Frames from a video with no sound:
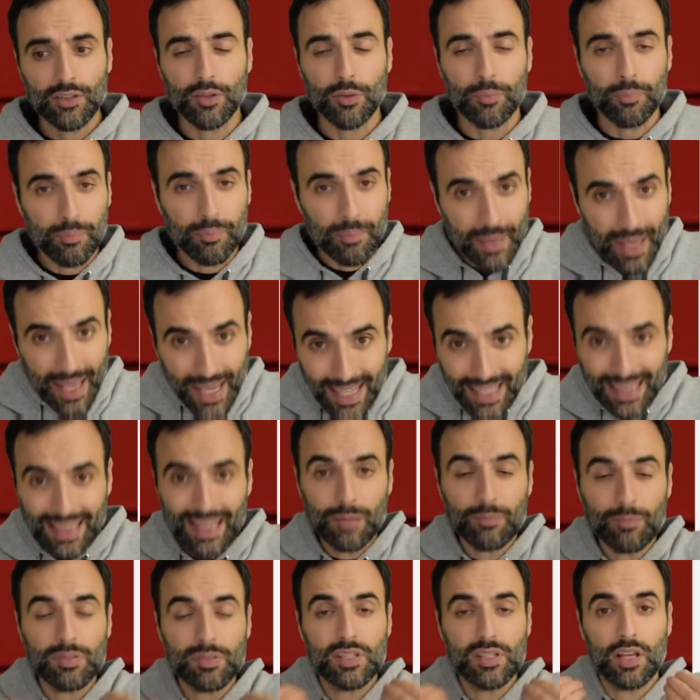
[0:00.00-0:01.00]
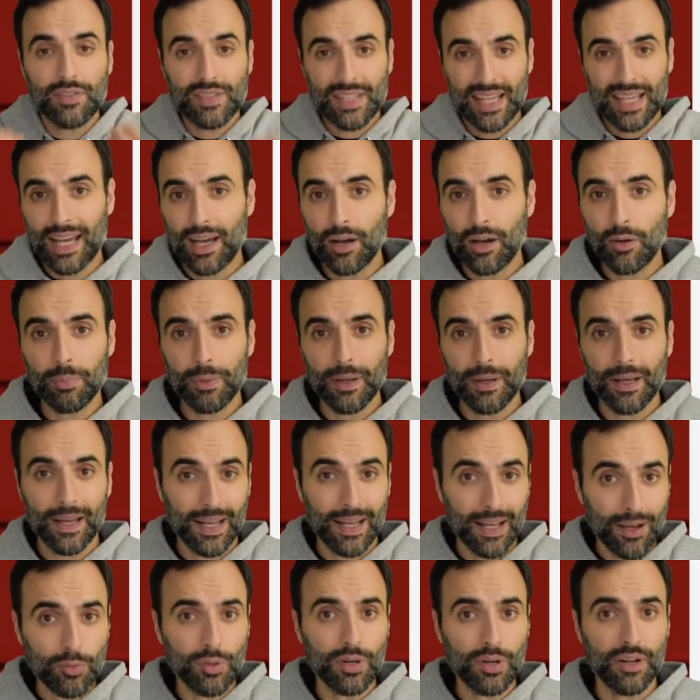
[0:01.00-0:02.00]
to pick themselves up
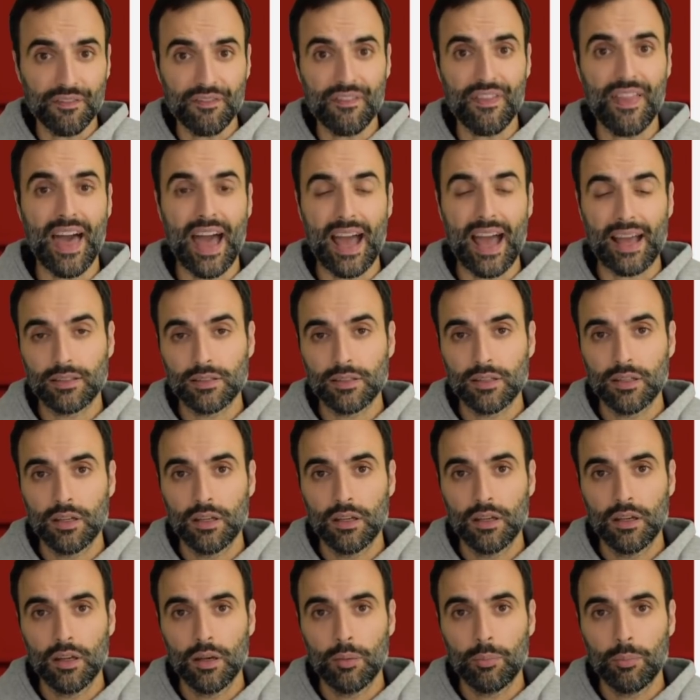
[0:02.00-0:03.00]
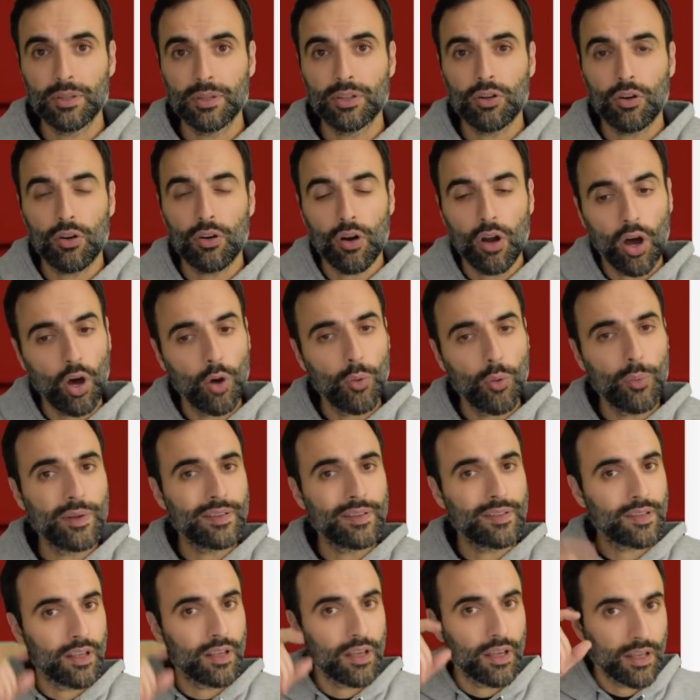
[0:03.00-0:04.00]
out of that. But there are
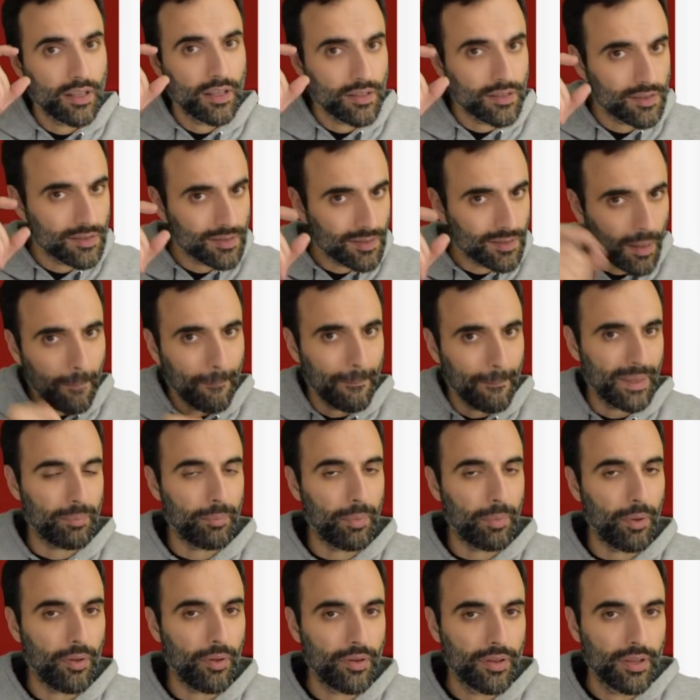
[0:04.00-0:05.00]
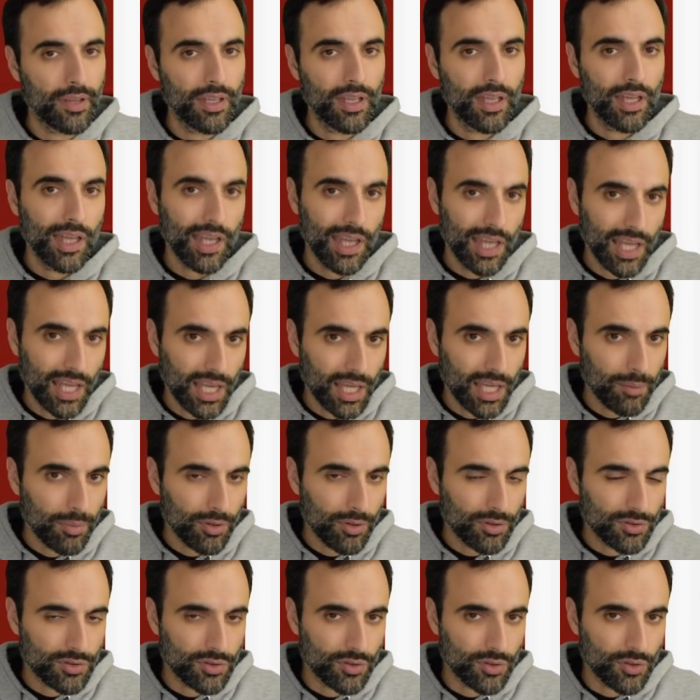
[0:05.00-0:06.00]
always some people
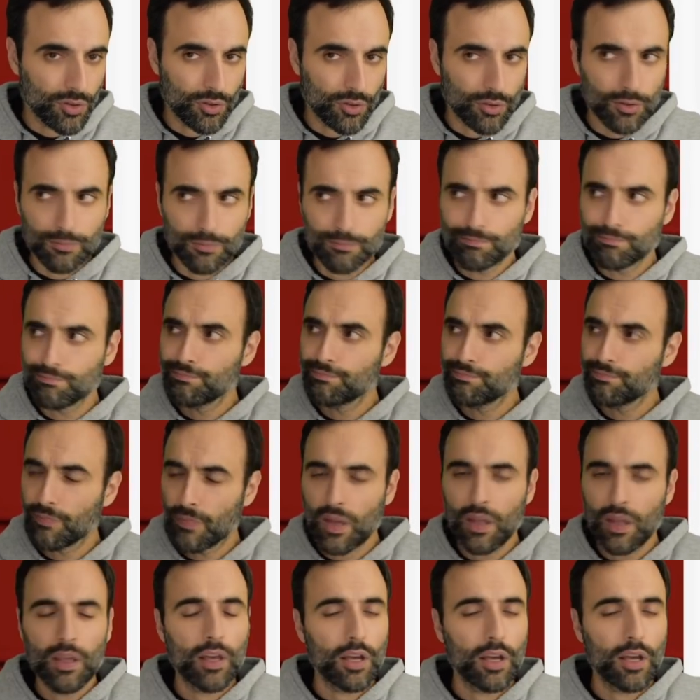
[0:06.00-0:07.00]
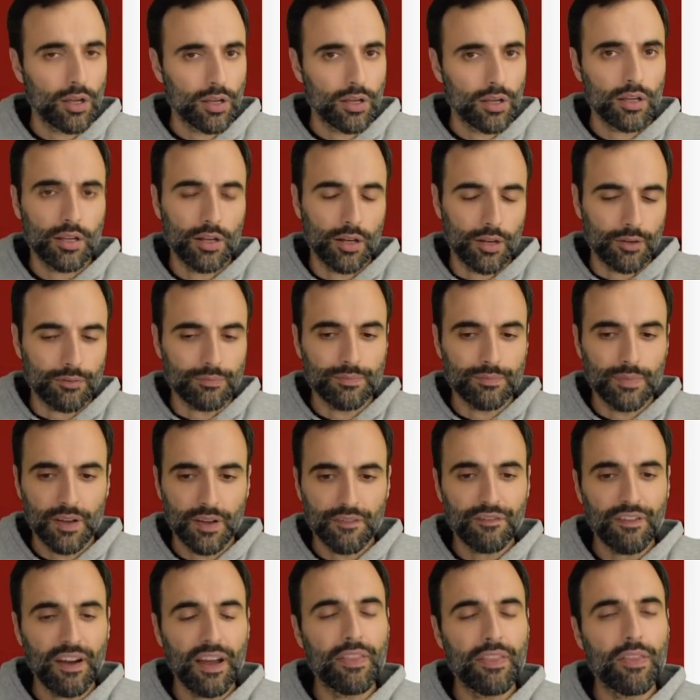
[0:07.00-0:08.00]
able to, you know,
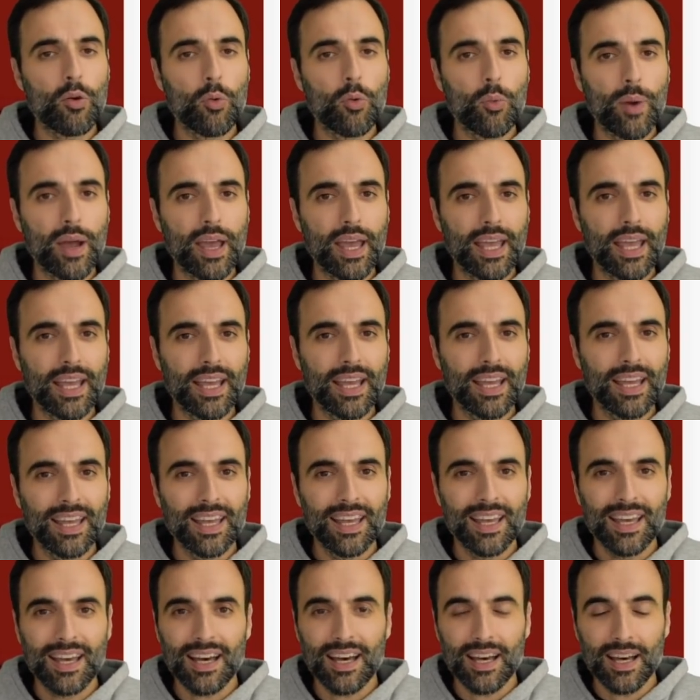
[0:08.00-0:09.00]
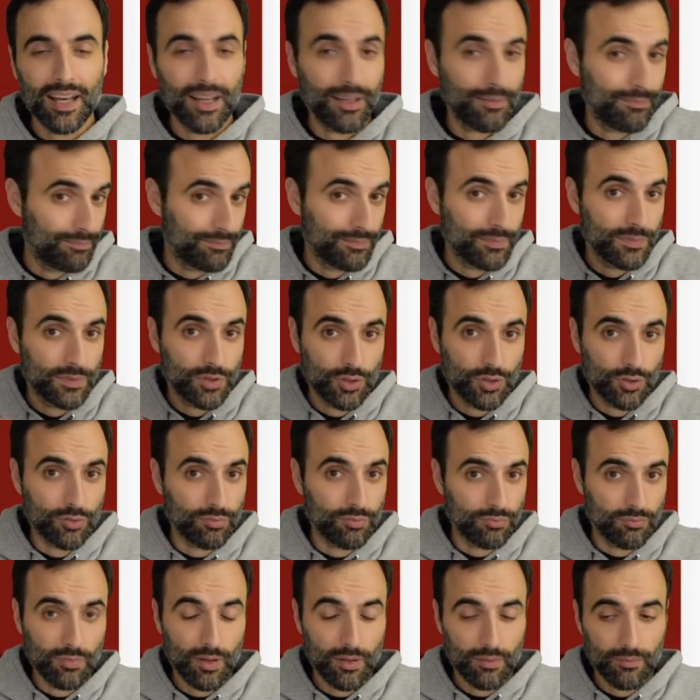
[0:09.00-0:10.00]
find their way
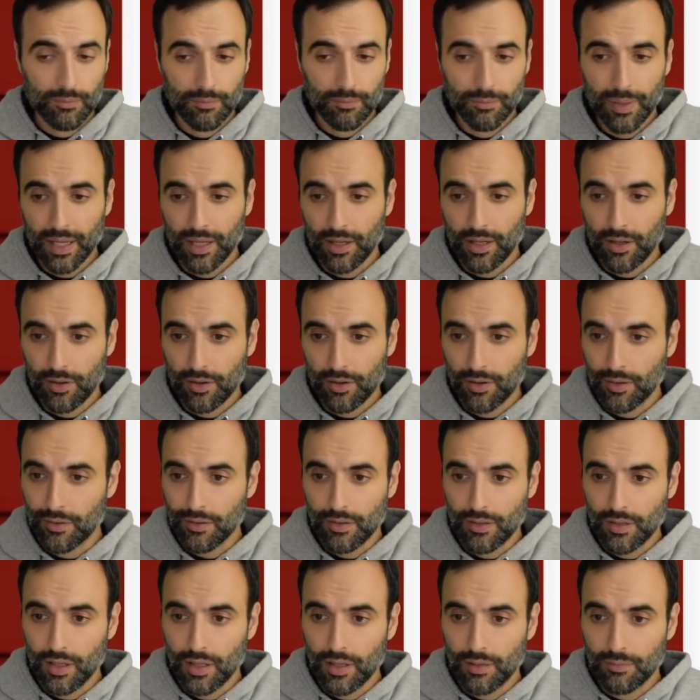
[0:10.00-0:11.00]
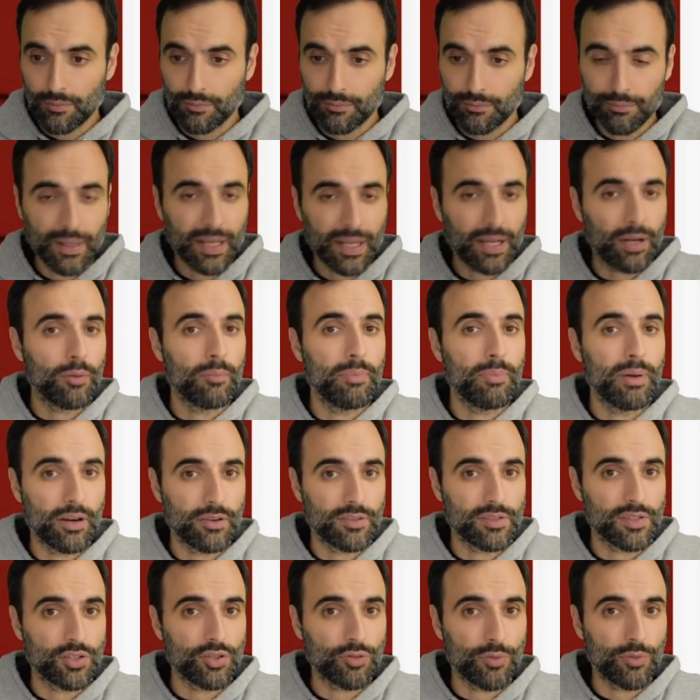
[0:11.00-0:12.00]
to bigger and
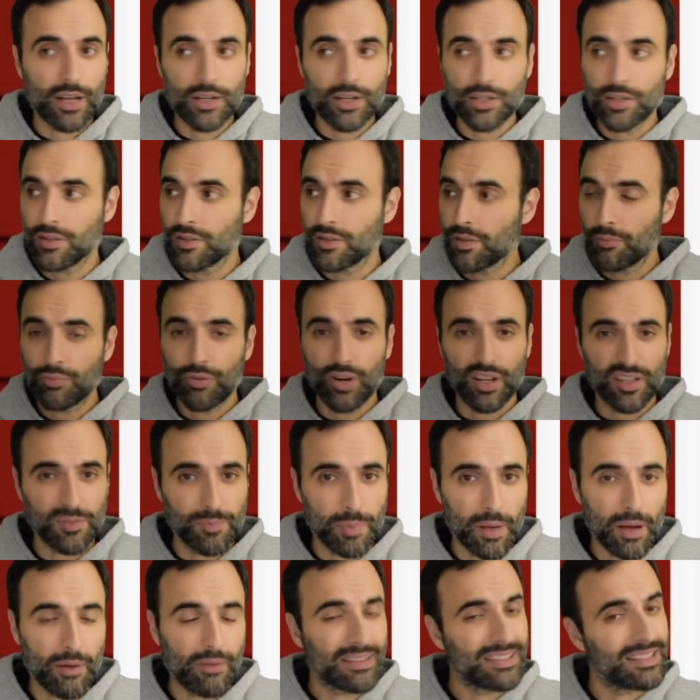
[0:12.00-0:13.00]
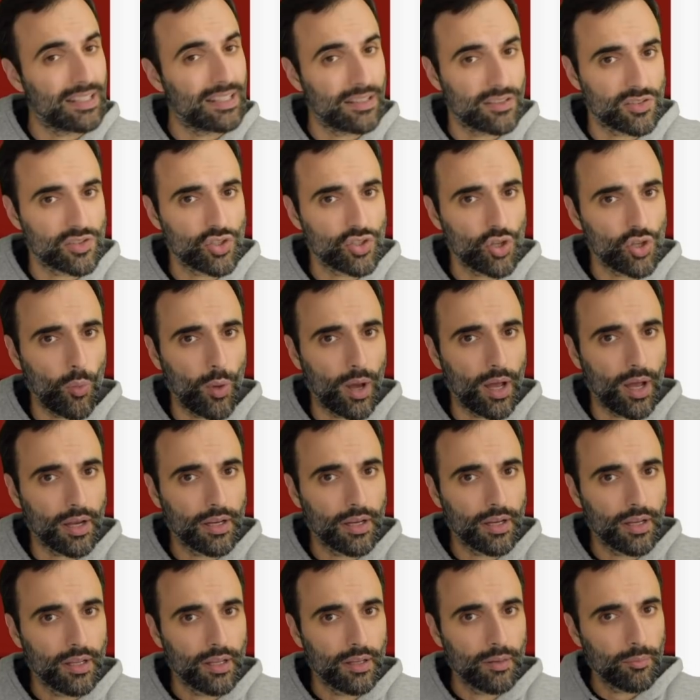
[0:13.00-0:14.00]
better situations, prosperity, and so
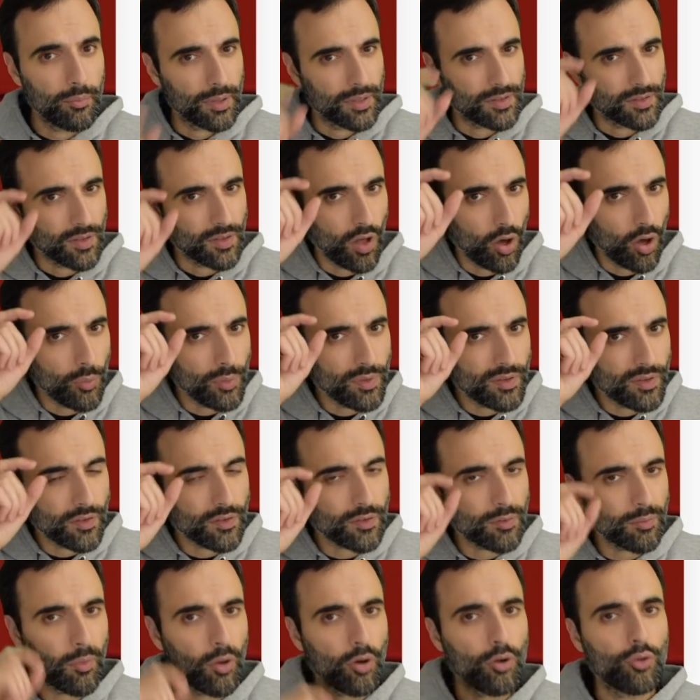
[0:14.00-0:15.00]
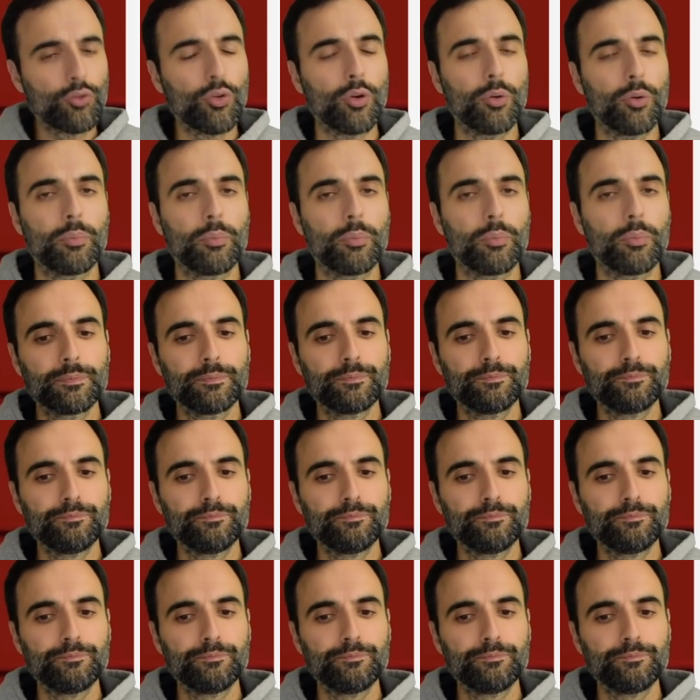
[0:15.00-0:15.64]
on. But it's always a small group.